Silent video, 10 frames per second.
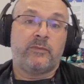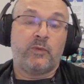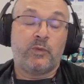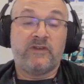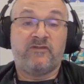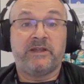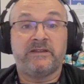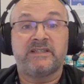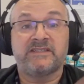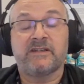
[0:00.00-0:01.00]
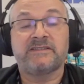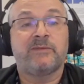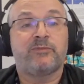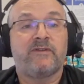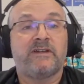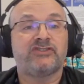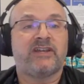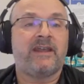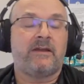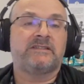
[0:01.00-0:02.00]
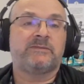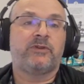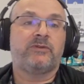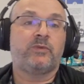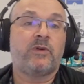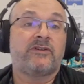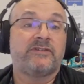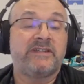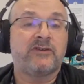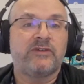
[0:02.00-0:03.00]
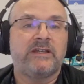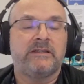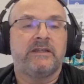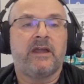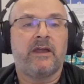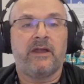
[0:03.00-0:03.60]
We've been discussing privileged accounts, but what are they really?